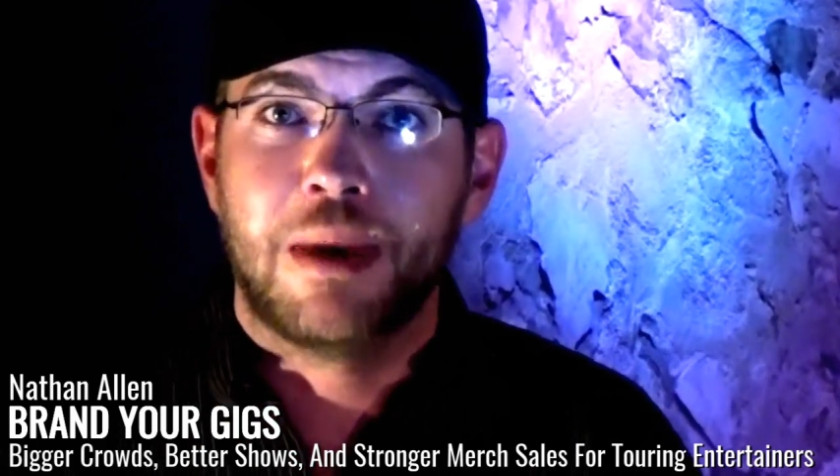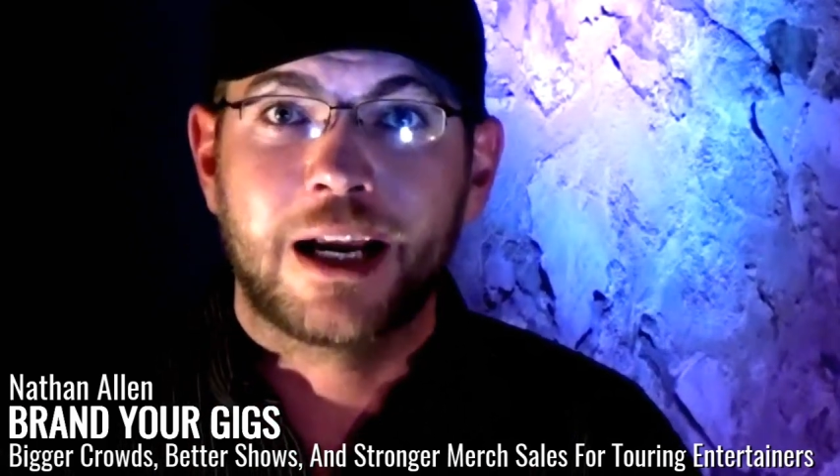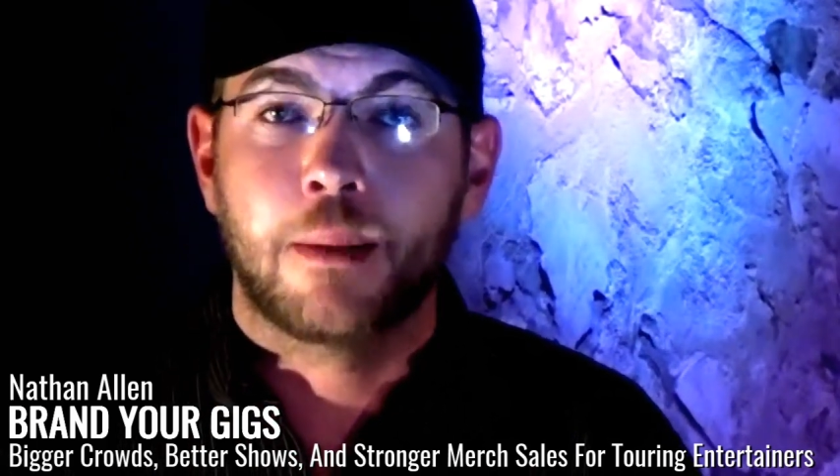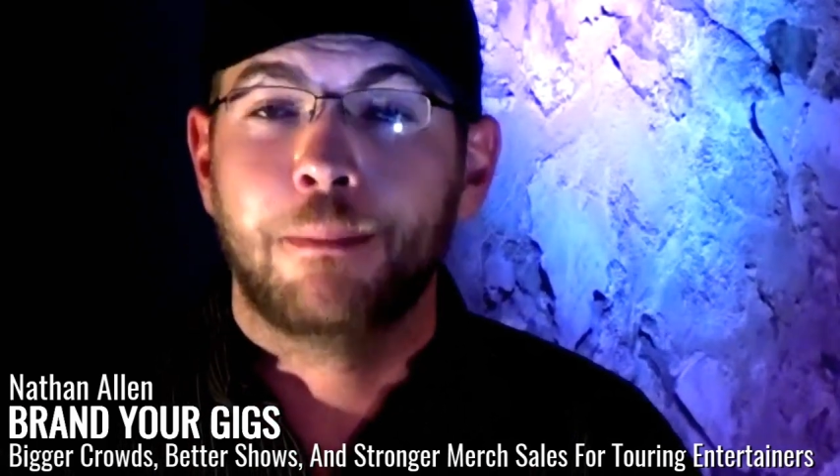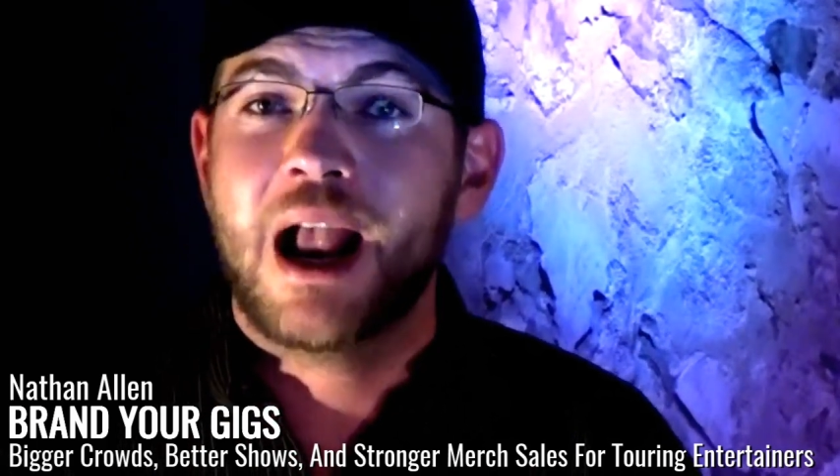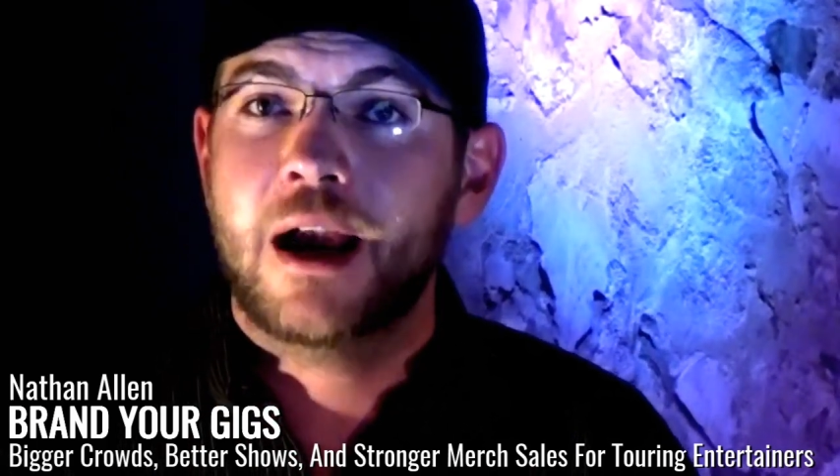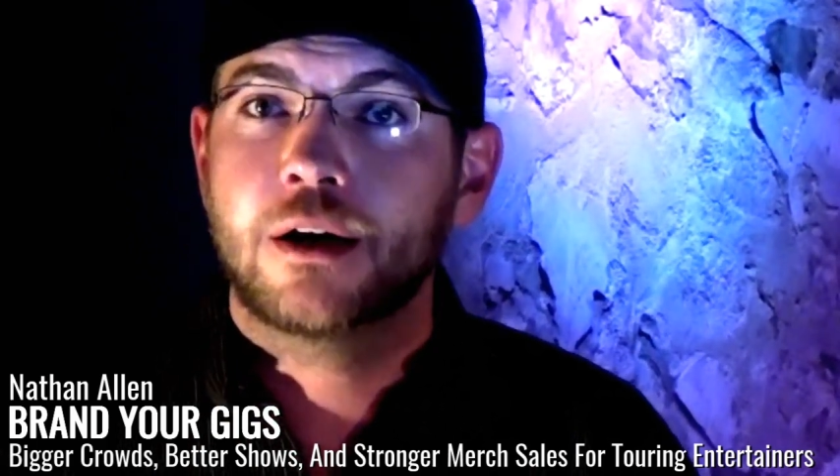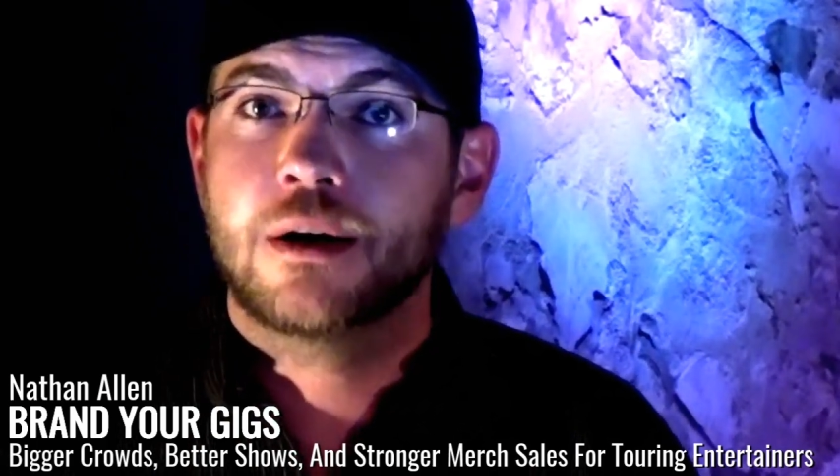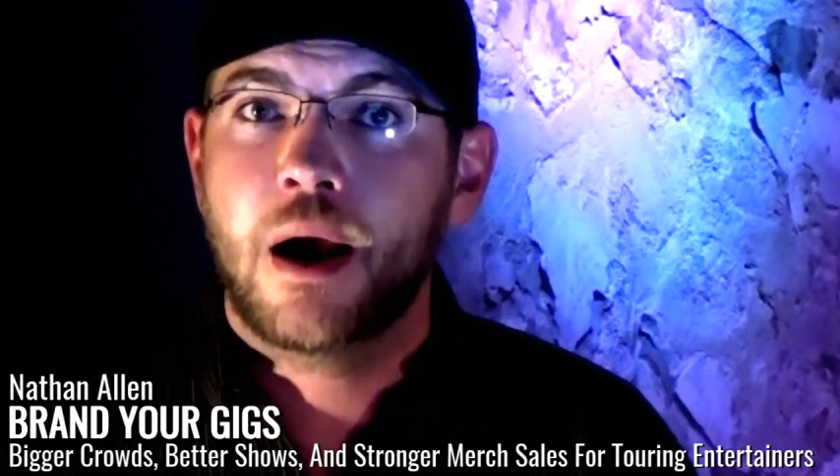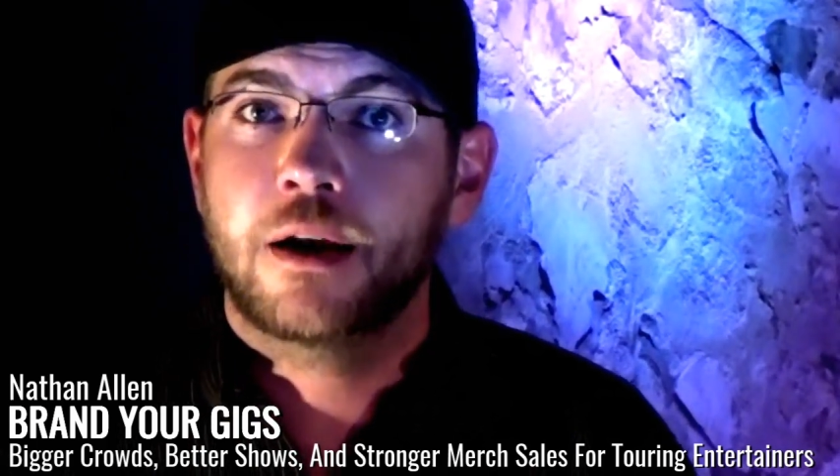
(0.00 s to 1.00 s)
make a
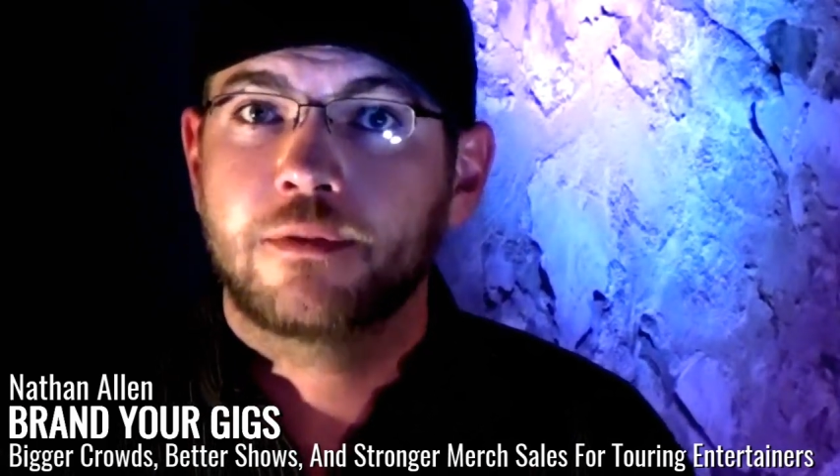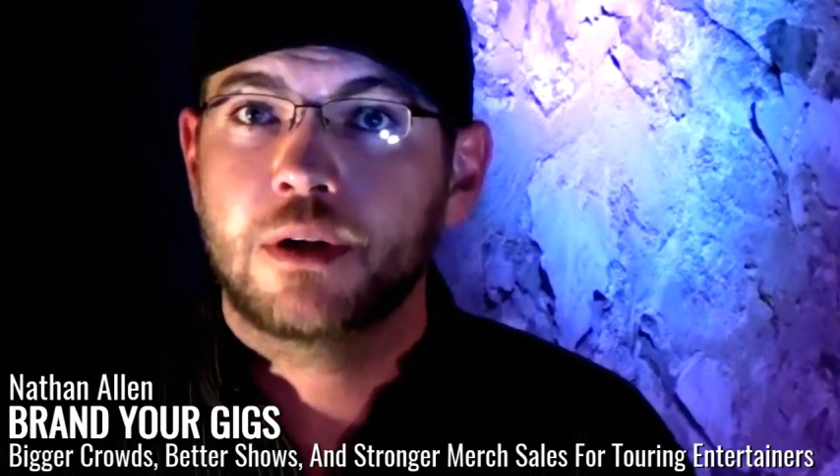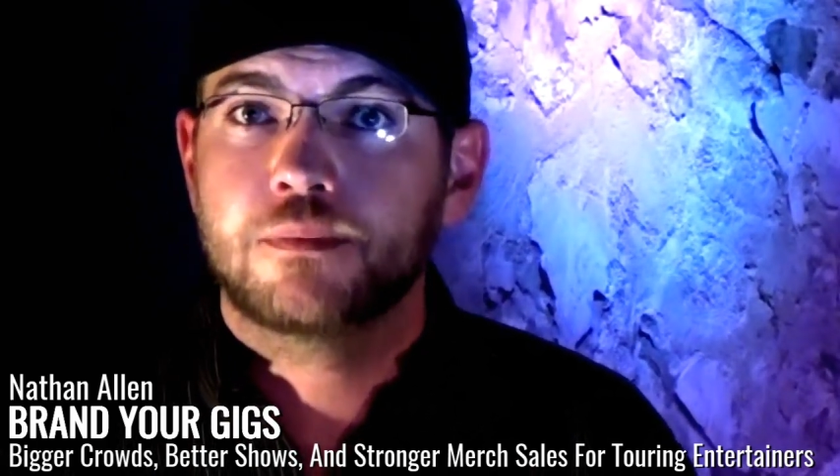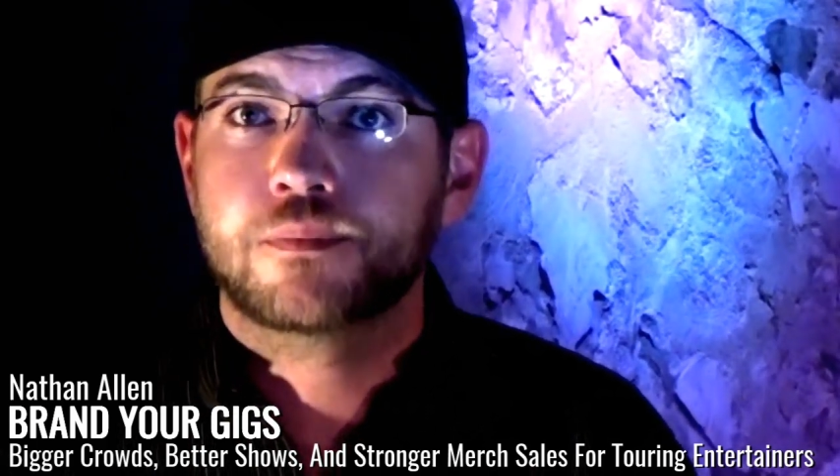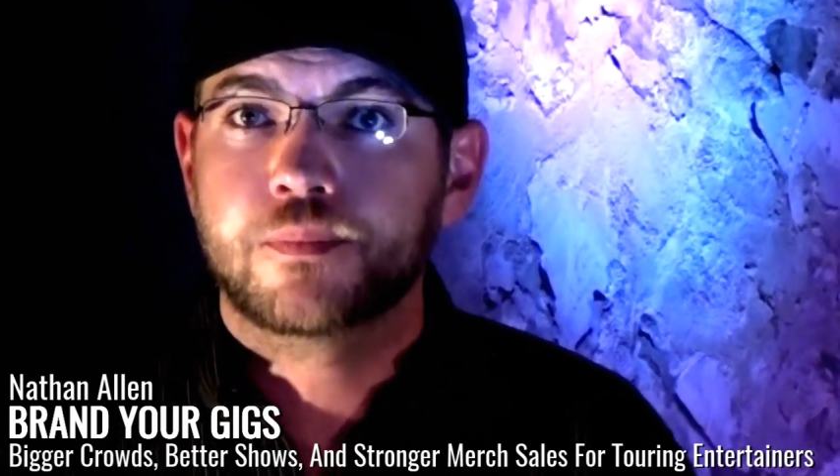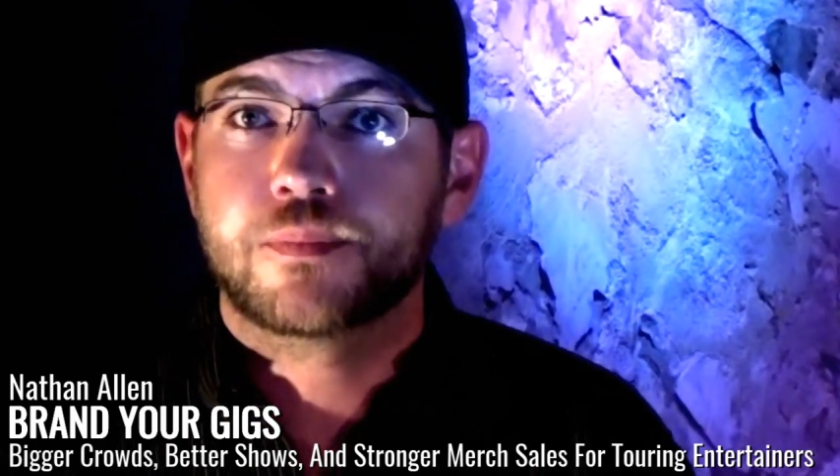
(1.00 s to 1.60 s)
banner out of it.